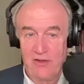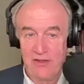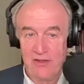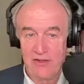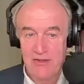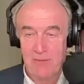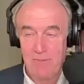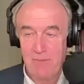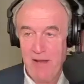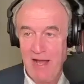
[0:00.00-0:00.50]
call
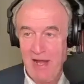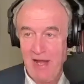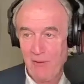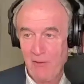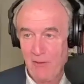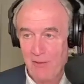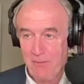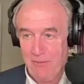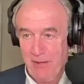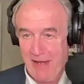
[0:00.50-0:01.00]
this a
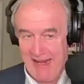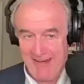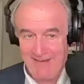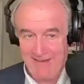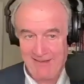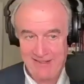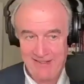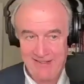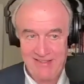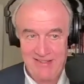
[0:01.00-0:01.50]
power
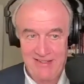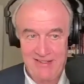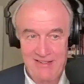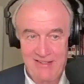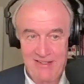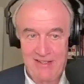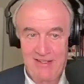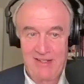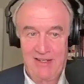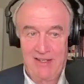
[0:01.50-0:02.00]
panelist,
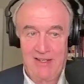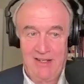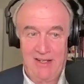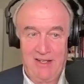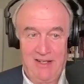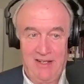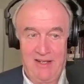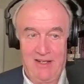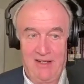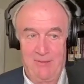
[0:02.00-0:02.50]

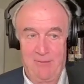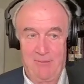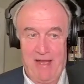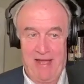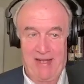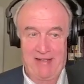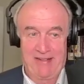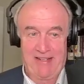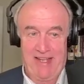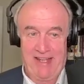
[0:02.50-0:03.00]

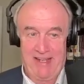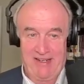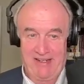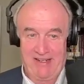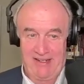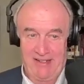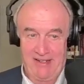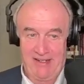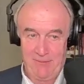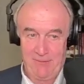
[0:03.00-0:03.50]
Matt
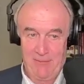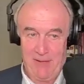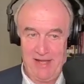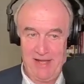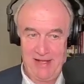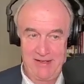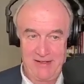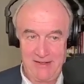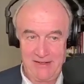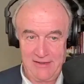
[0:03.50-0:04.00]
Kennedy.
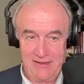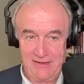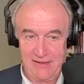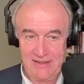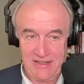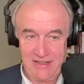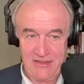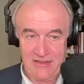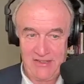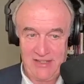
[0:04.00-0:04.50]
Matt
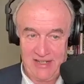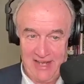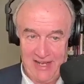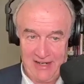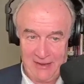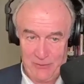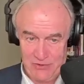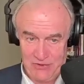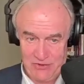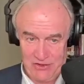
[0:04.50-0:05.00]
leads the
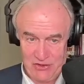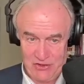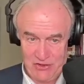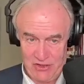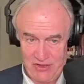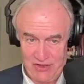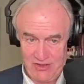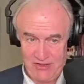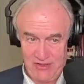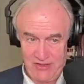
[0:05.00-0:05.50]

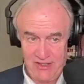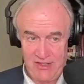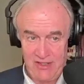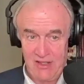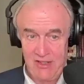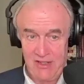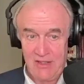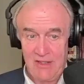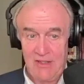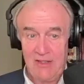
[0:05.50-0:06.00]
acquisitions
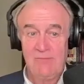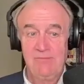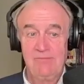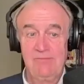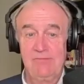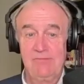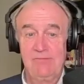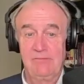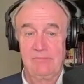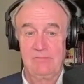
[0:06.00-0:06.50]

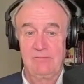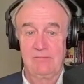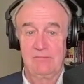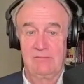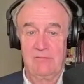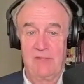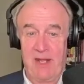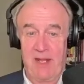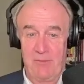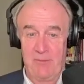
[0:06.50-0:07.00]

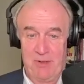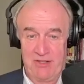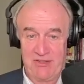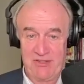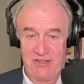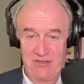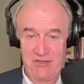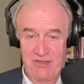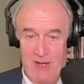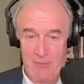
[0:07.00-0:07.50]
and
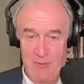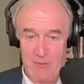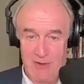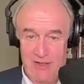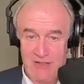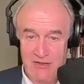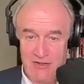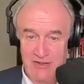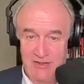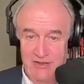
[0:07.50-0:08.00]
business
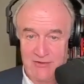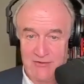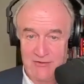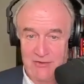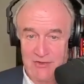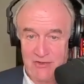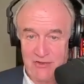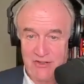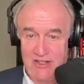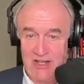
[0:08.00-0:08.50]
operations
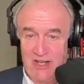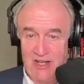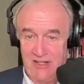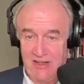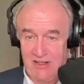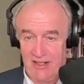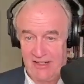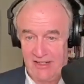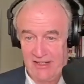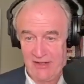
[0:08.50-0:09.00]
for
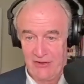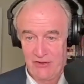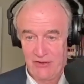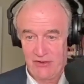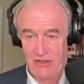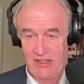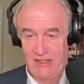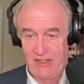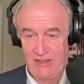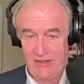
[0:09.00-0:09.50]
Skyline
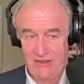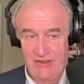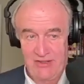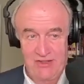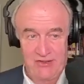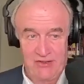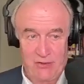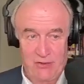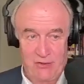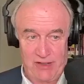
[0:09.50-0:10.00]
Energy.
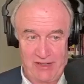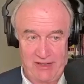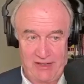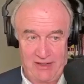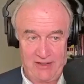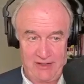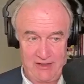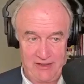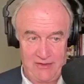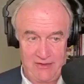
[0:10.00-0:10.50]
Since
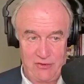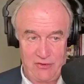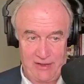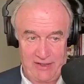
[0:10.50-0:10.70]
joining